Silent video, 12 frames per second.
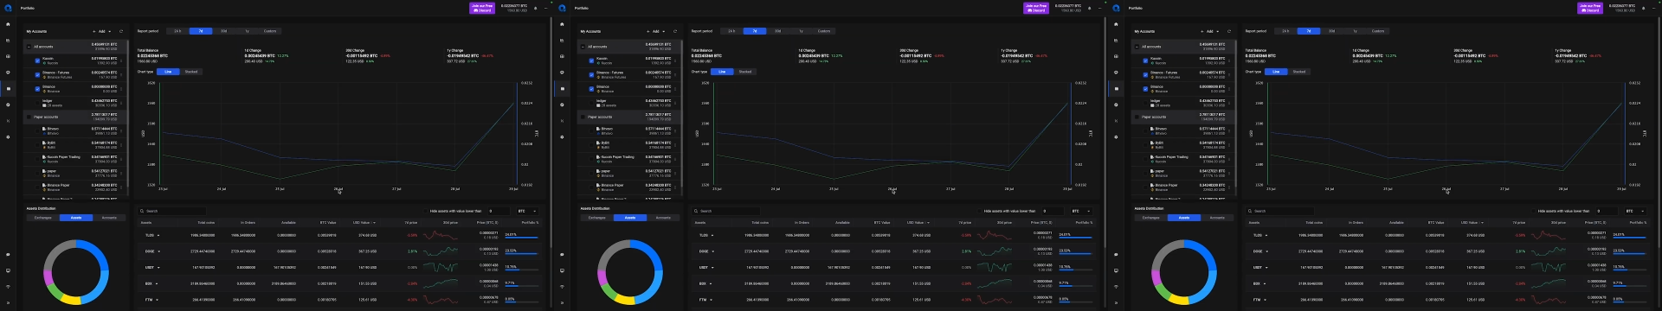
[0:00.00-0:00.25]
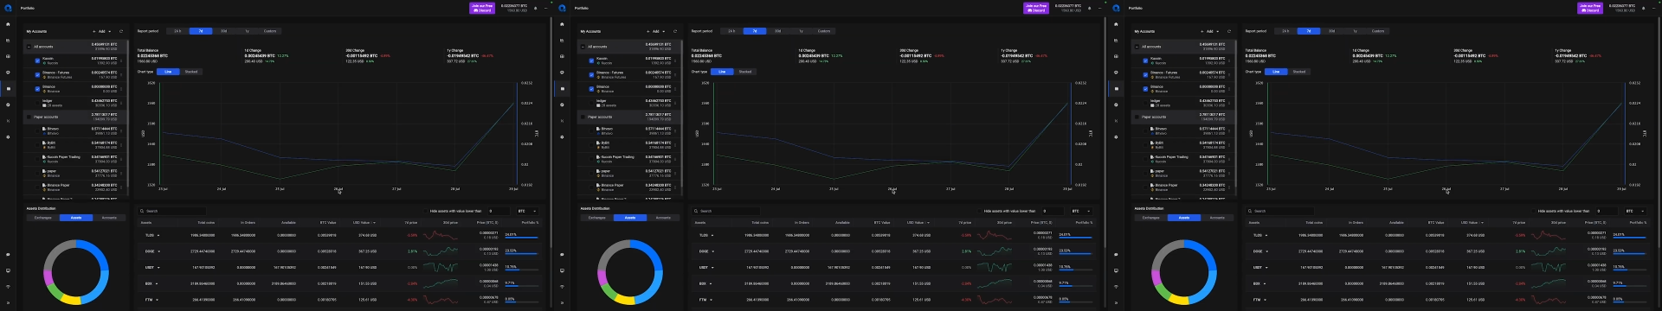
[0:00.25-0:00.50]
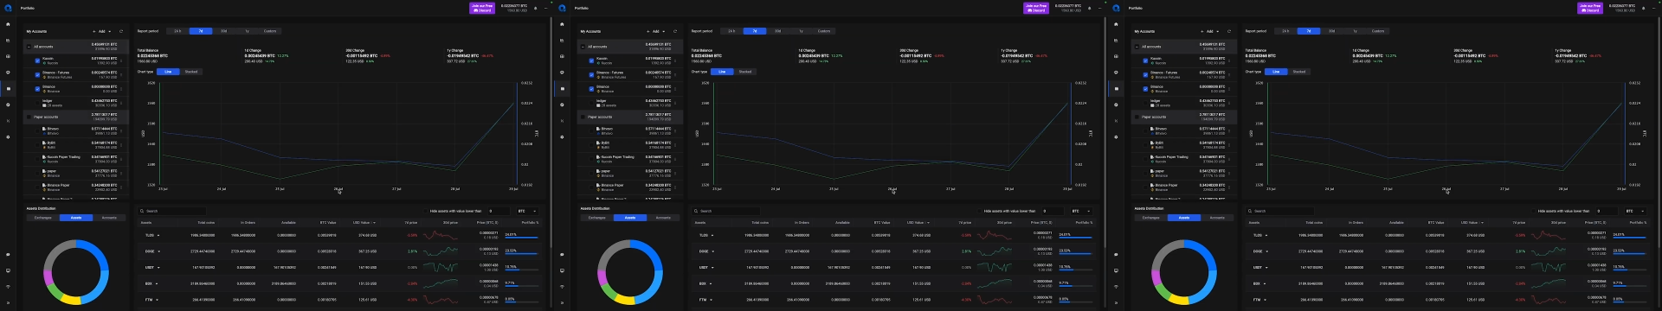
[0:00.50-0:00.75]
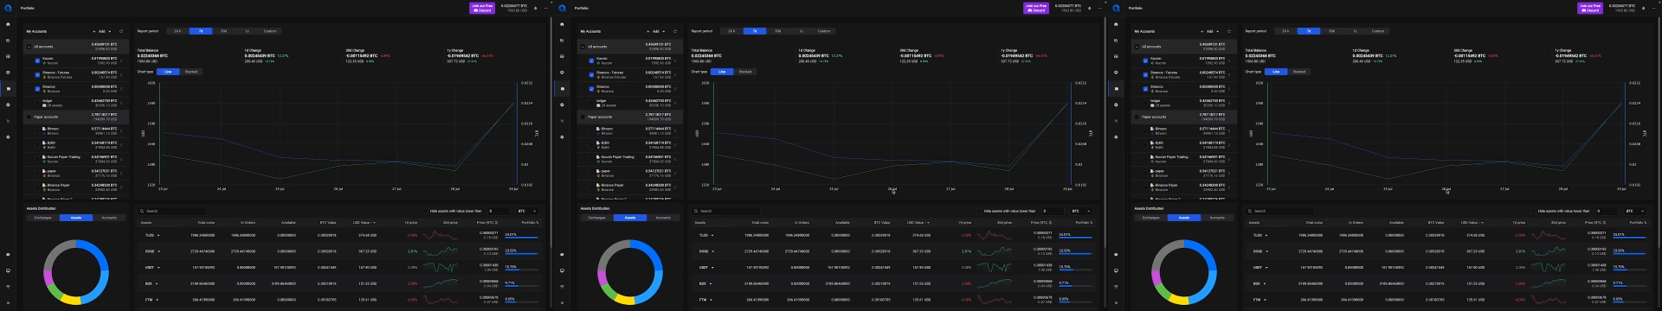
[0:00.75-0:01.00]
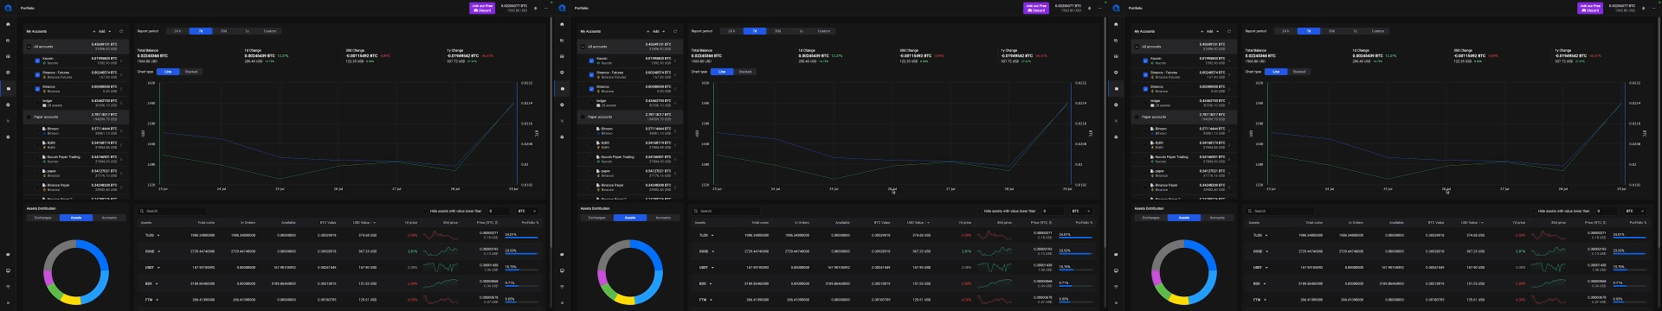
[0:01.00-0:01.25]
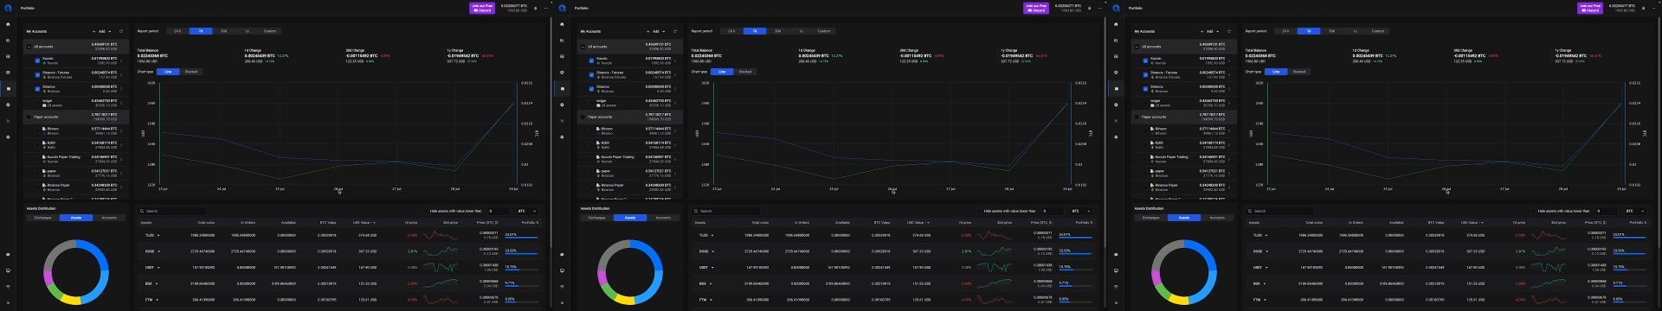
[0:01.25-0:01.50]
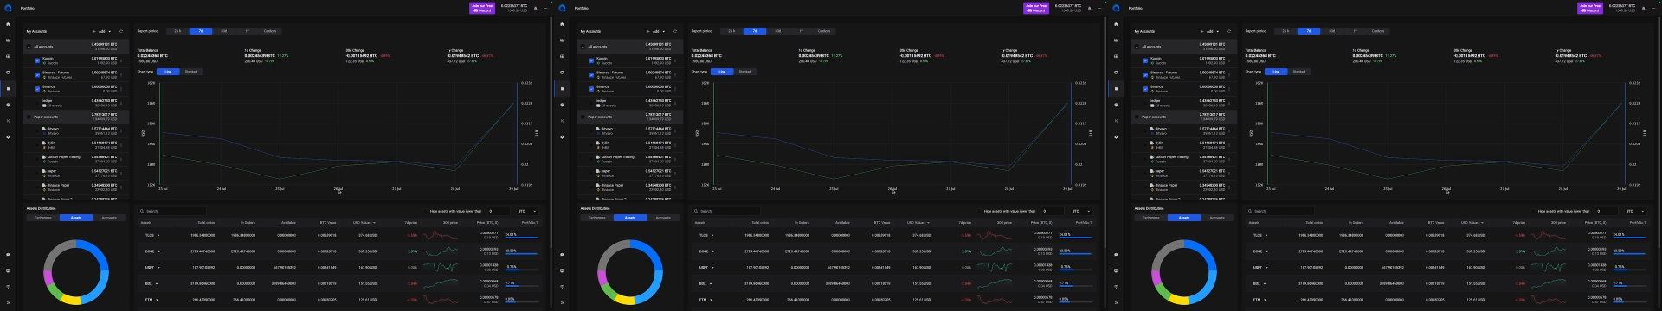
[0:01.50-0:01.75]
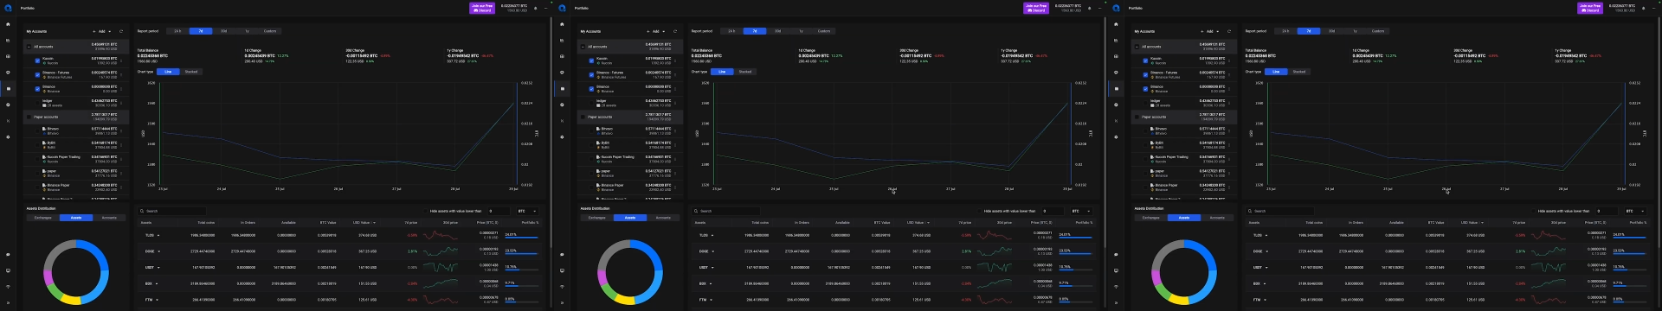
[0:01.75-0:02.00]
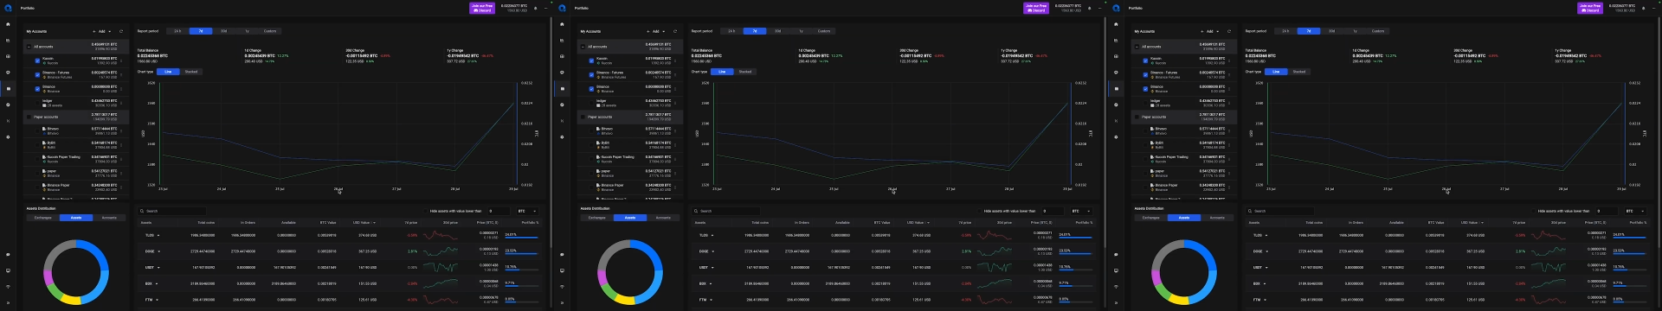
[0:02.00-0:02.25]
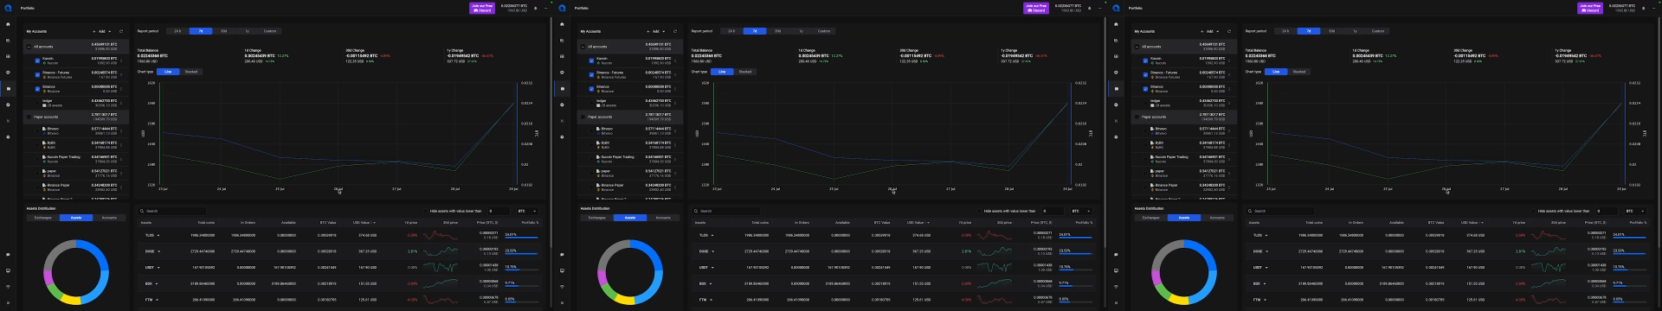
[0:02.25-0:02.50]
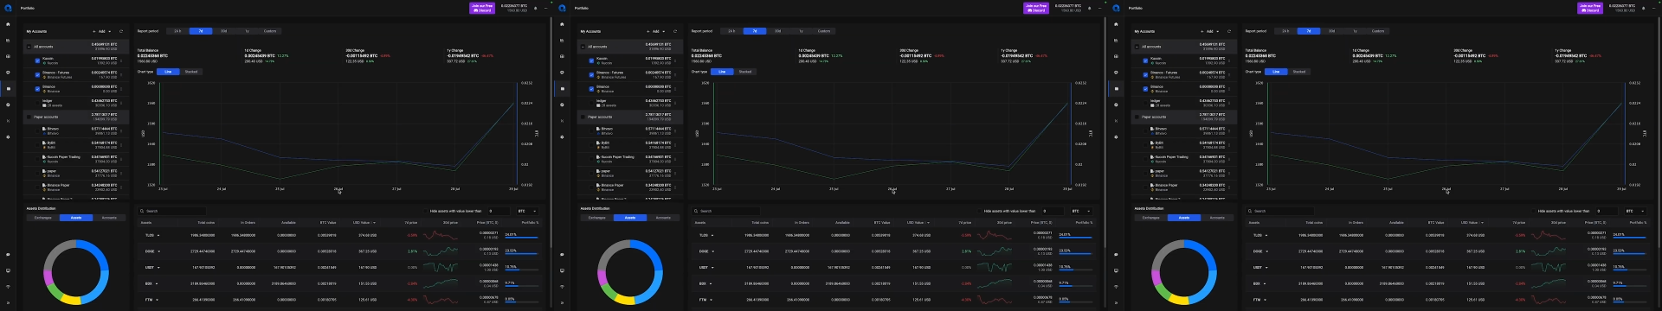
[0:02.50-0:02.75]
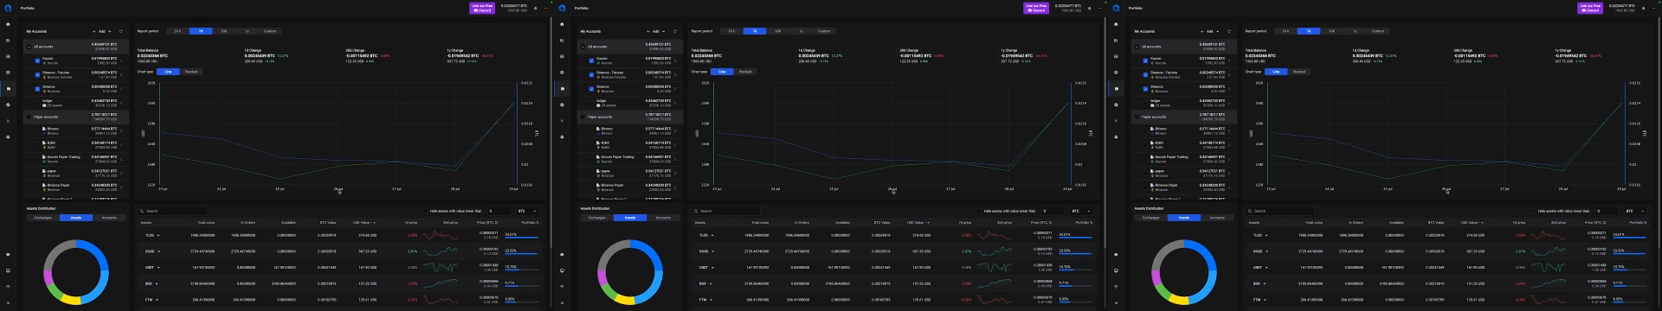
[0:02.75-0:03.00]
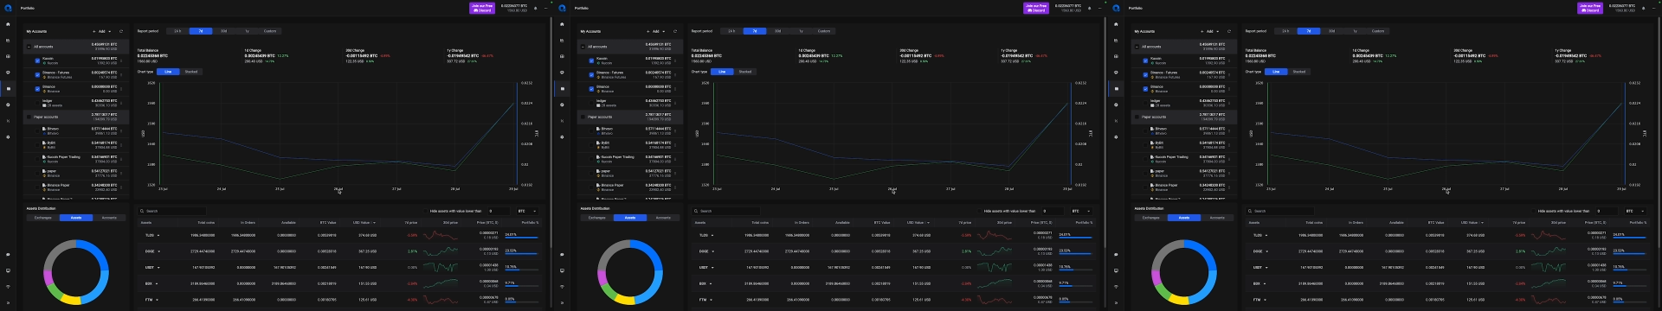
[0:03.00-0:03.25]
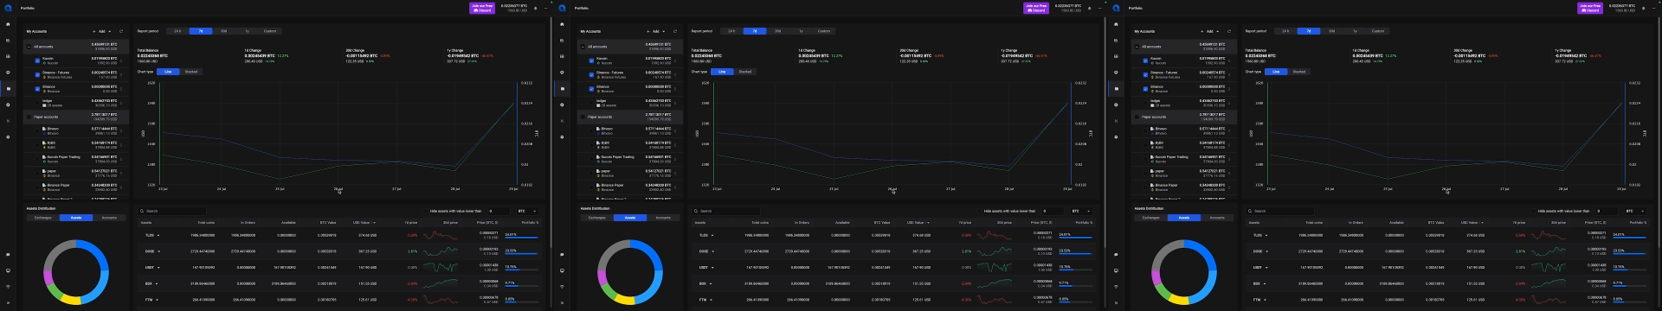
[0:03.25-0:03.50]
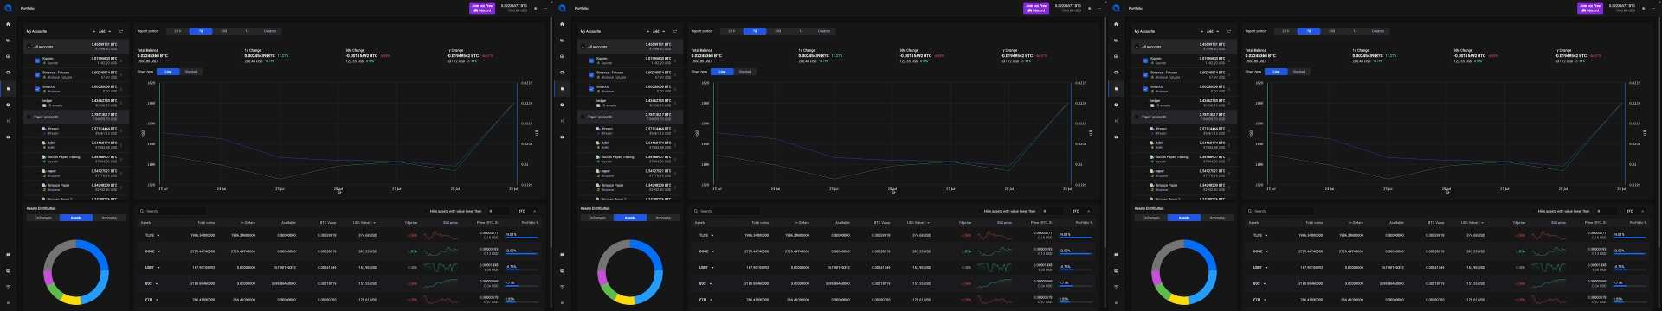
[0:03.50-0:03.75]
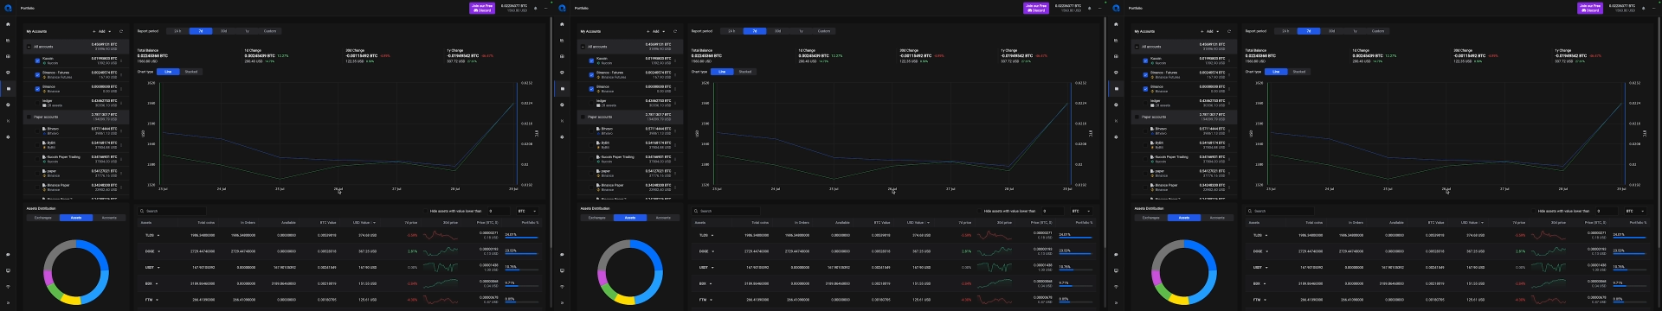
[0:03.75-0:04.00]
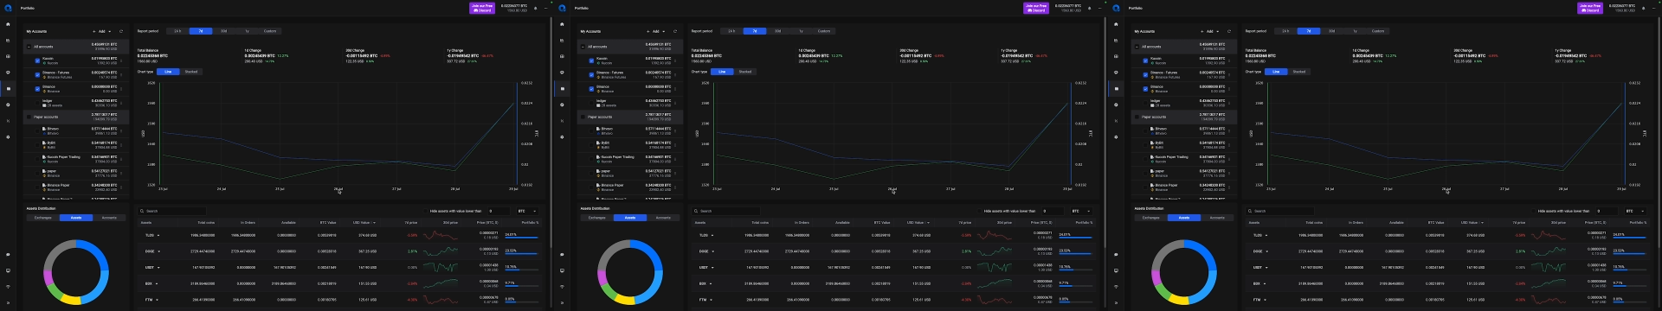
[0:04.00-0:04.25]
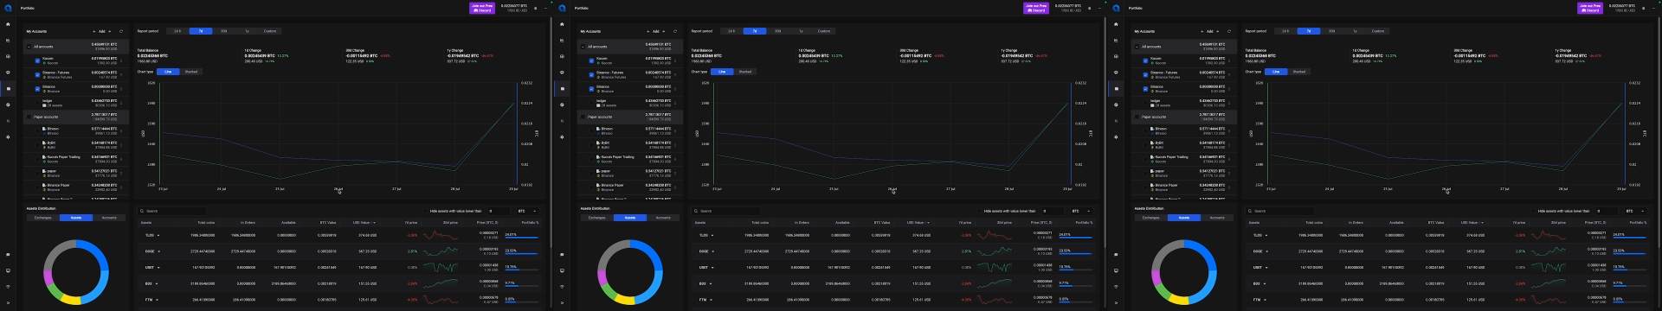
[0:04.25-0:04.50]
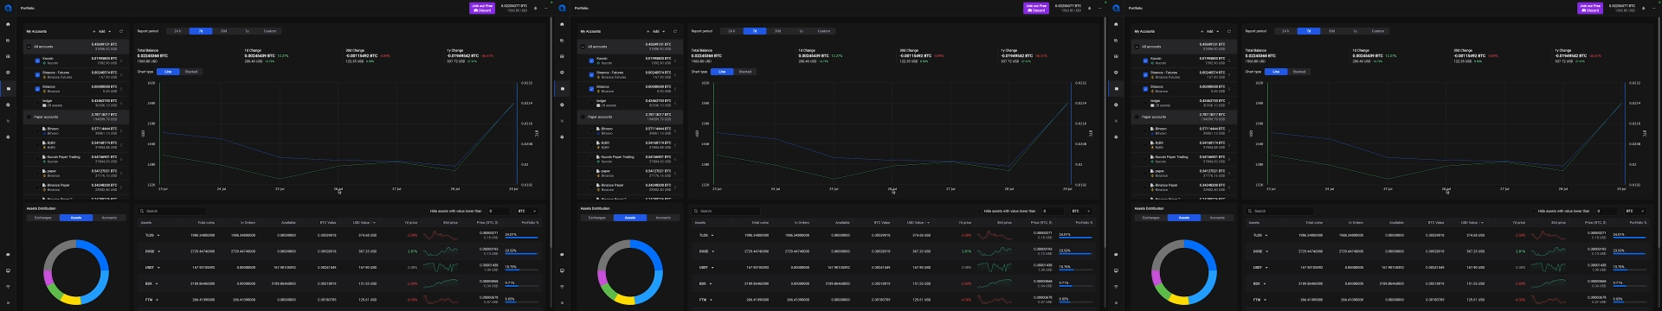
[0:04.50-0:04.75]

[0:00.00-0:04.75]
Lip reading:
(no speaker visible)